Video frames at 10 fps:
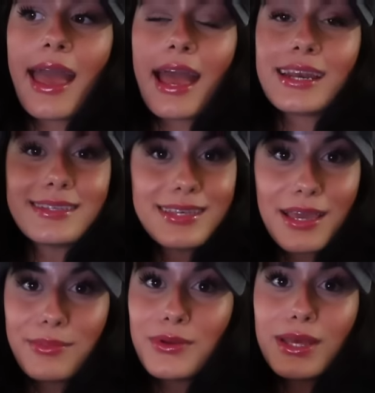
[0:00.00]
and
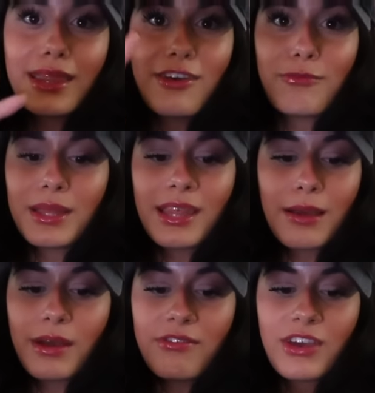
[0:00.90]
Say Beauty. They've been
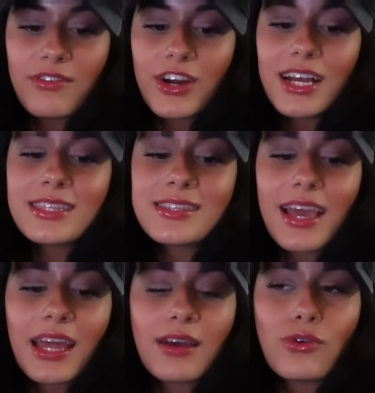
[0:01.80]
like my favorites,
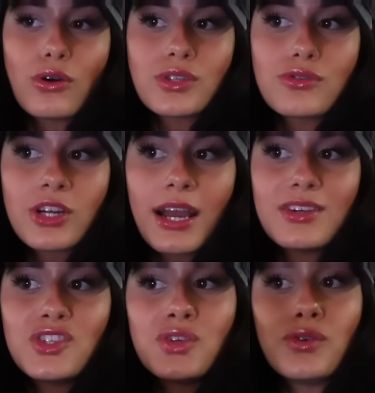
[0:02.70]
and I've also
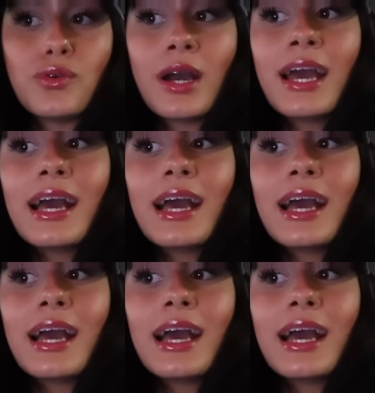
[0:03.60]
tried to